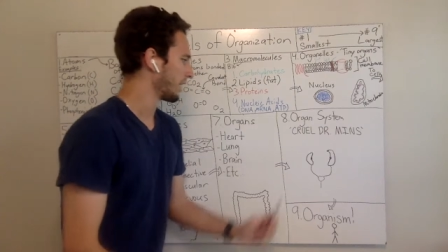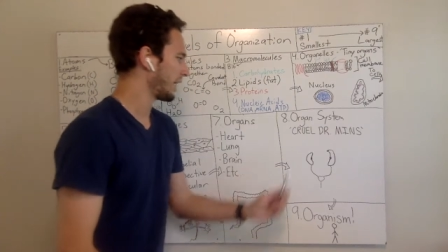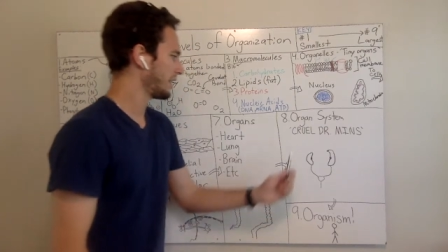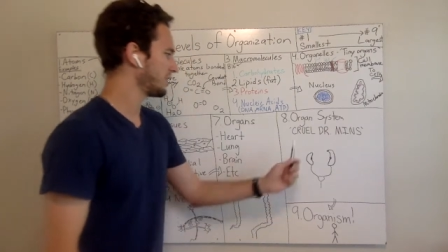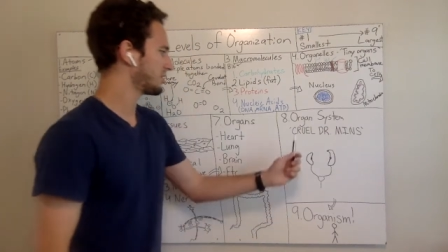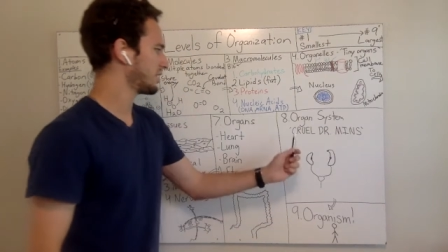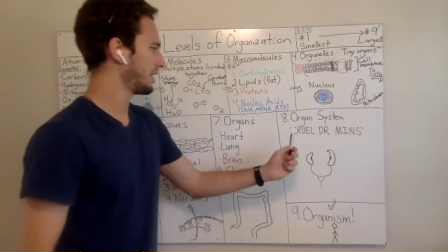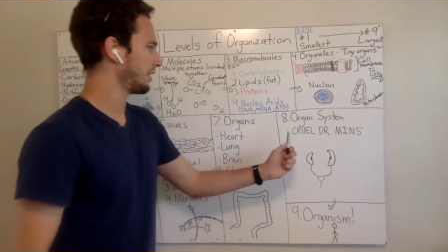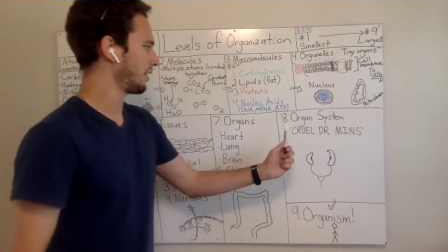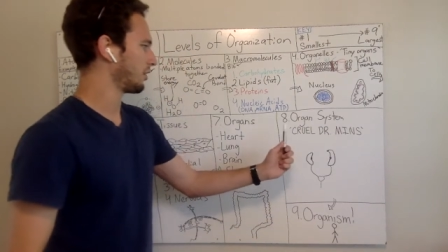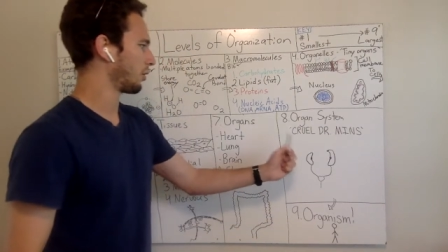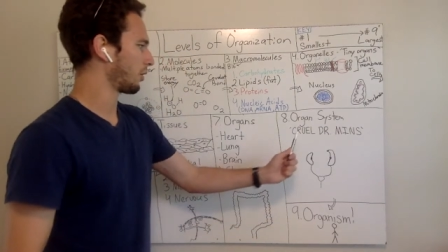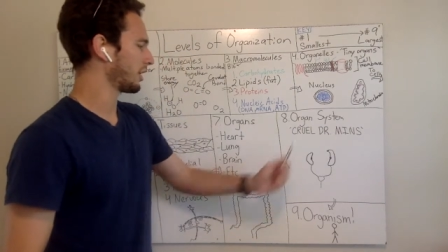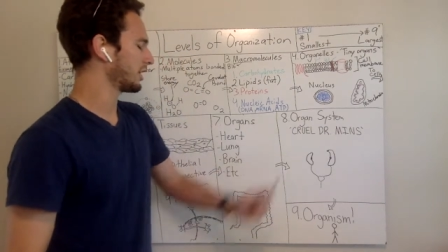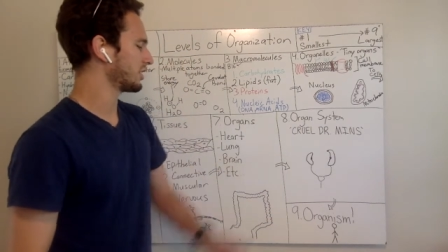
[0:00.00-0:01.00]
but I say
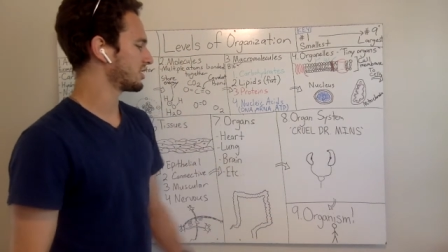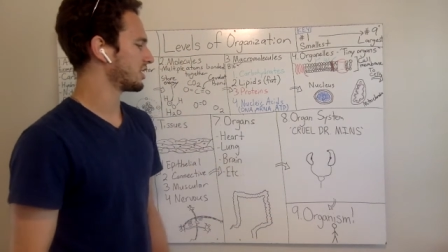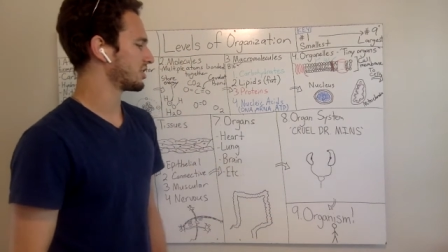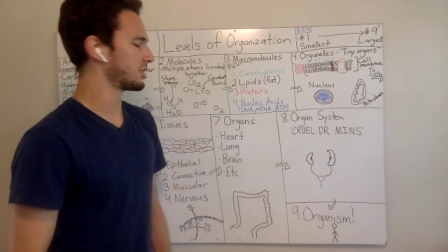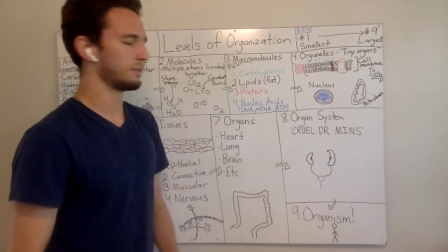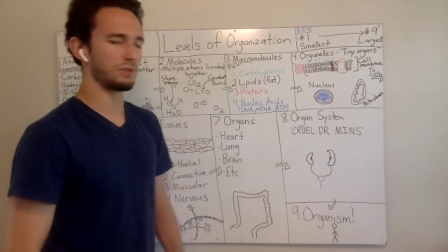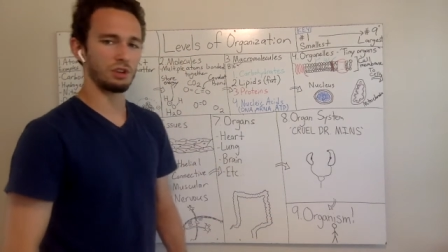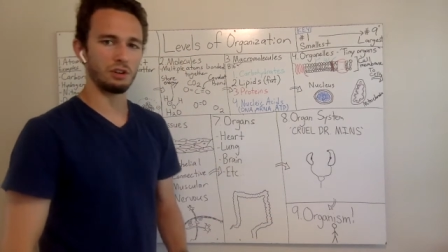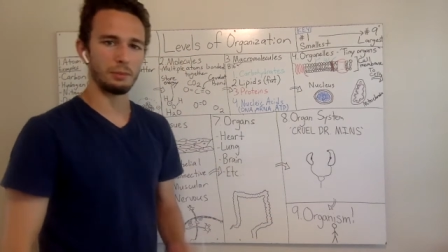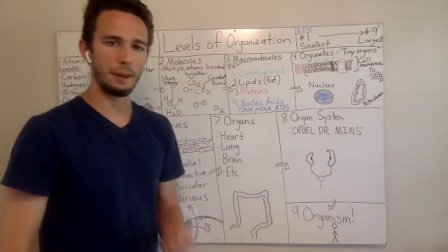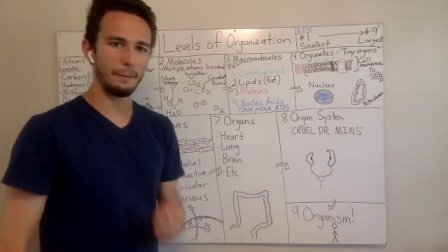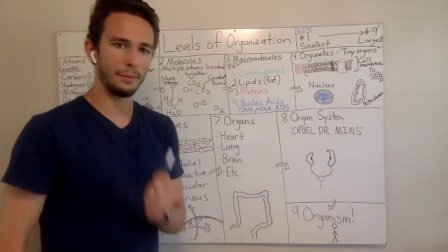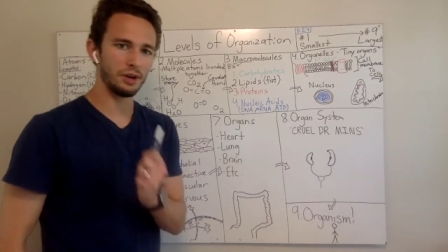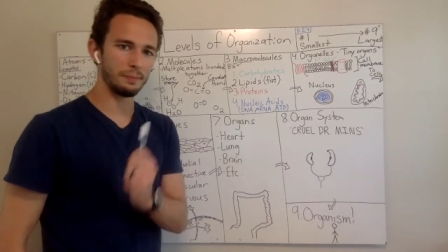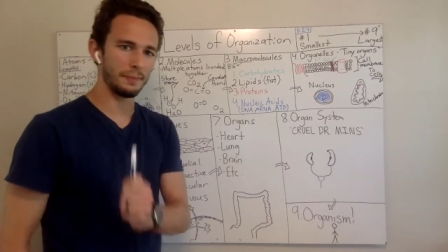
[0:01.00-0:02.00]
that organ systems are
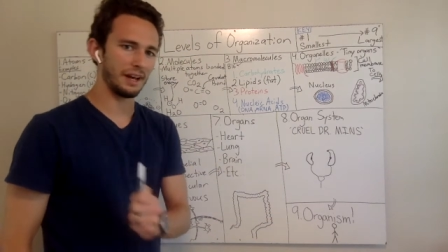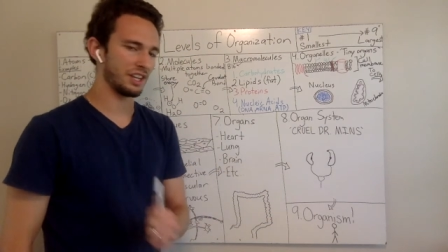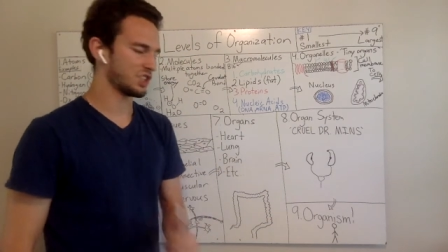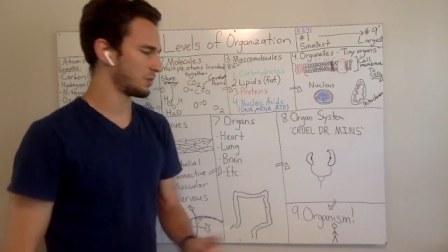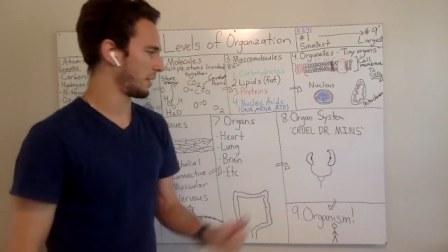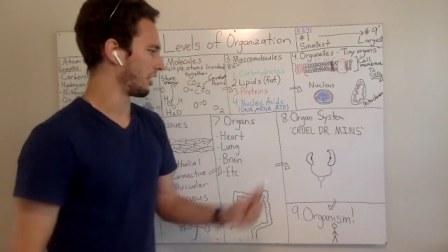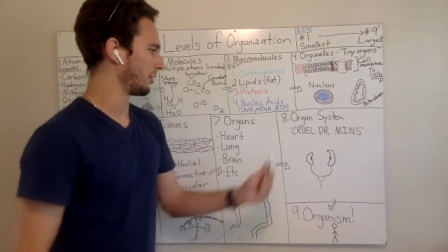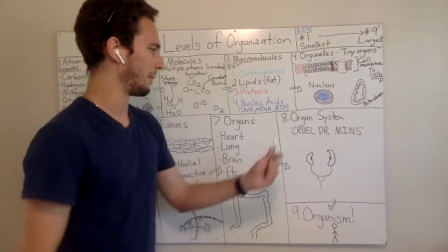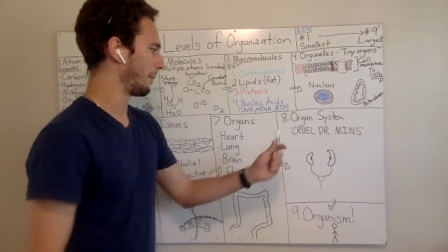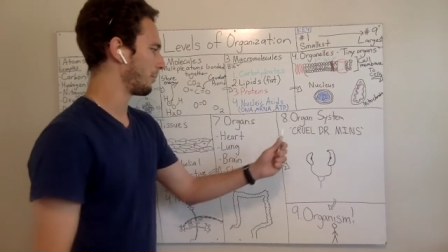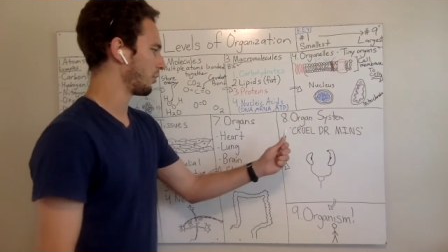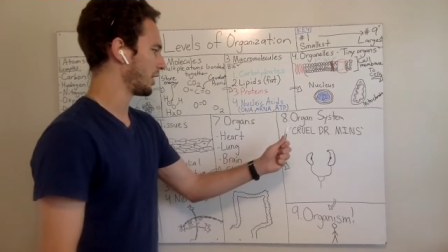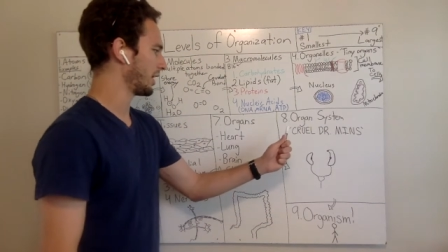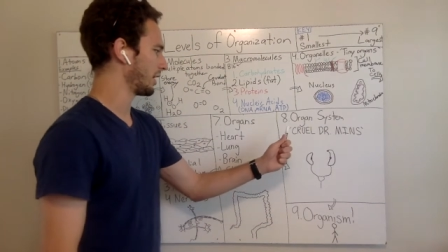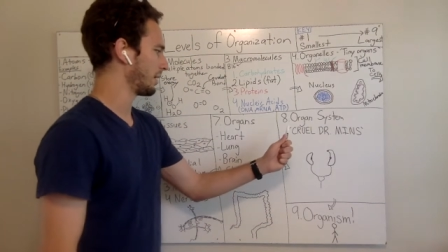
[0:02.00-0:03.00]
remembered best by
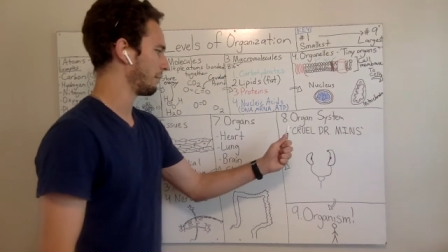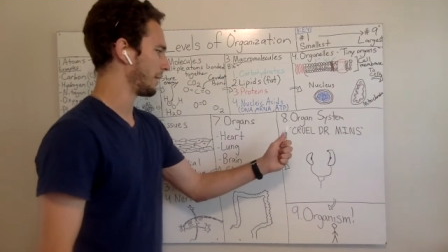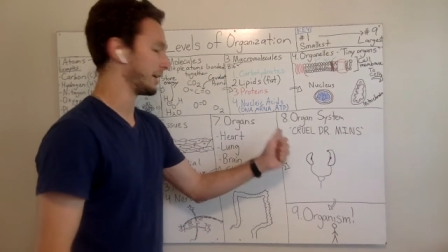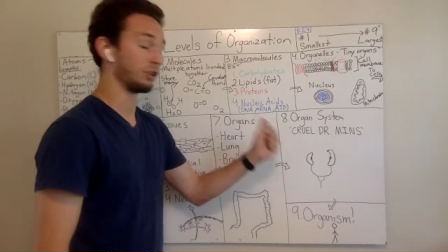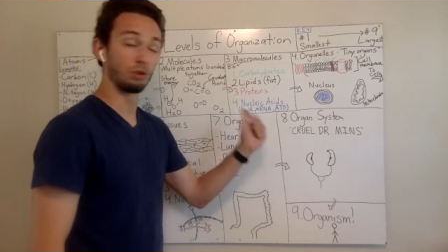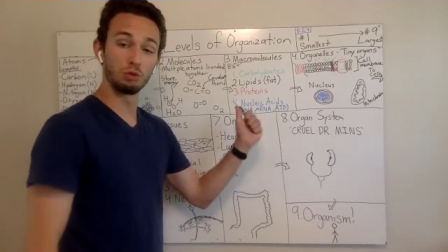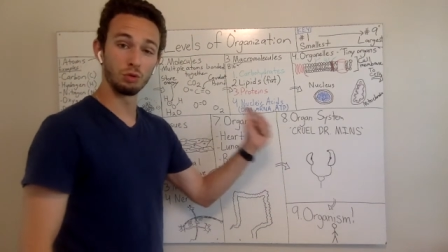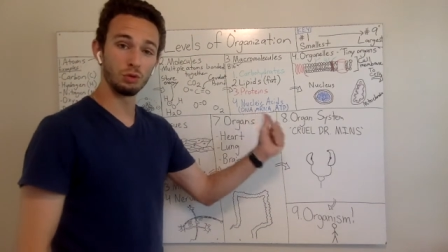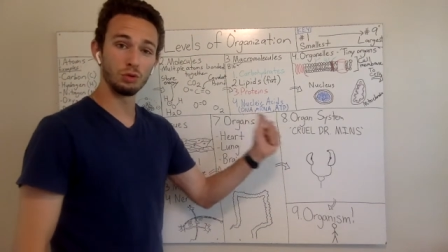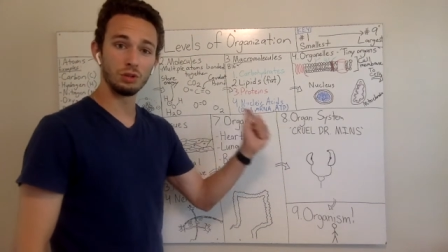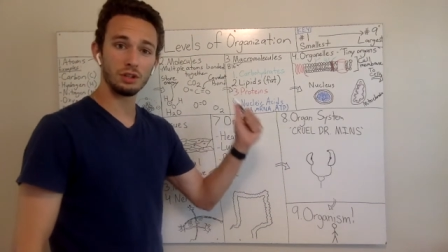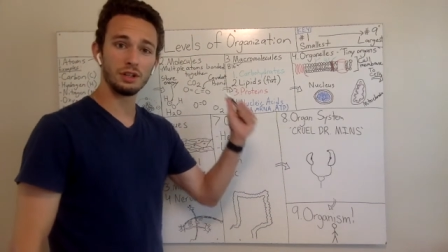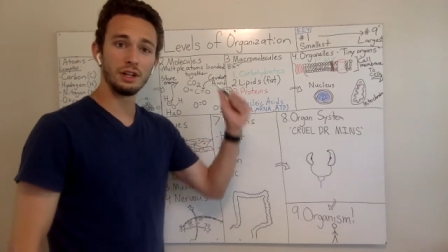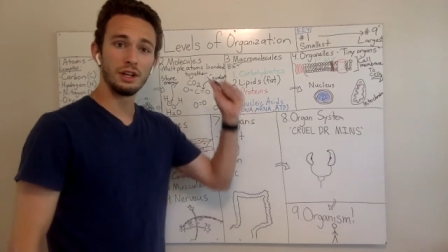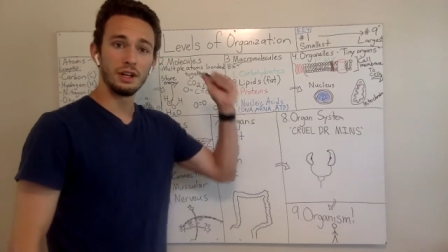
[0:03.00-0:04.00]
remembering my
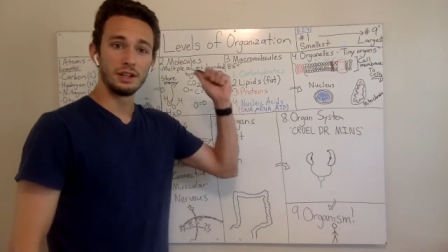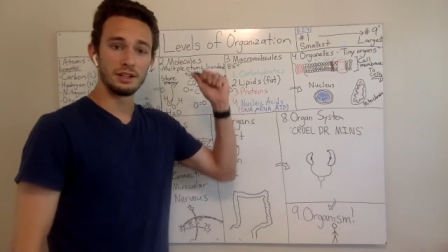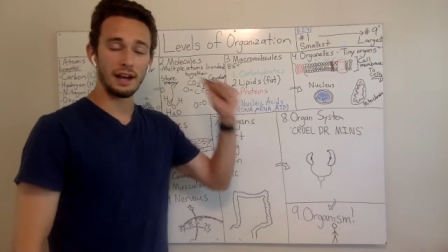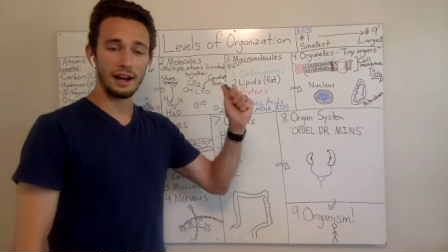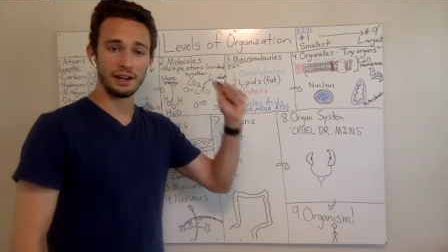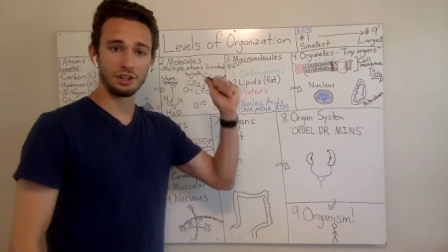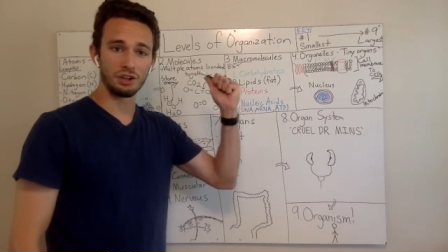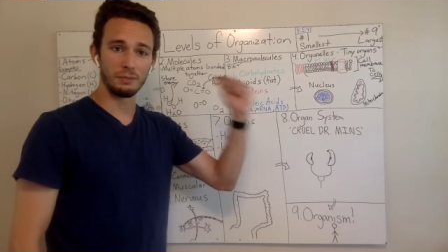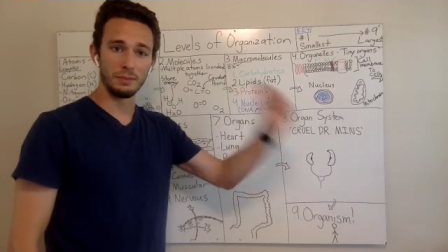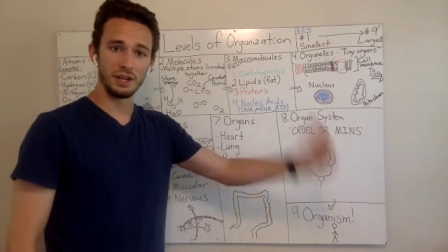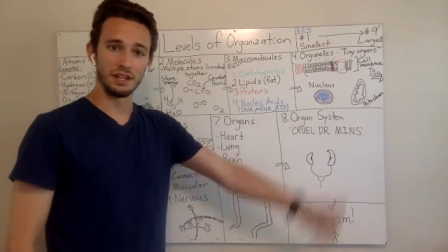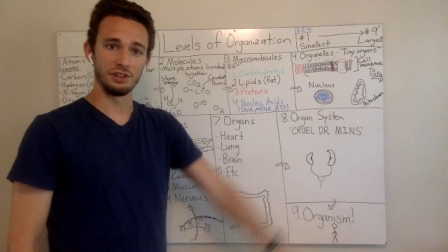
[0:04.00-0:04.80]
cruel Dr.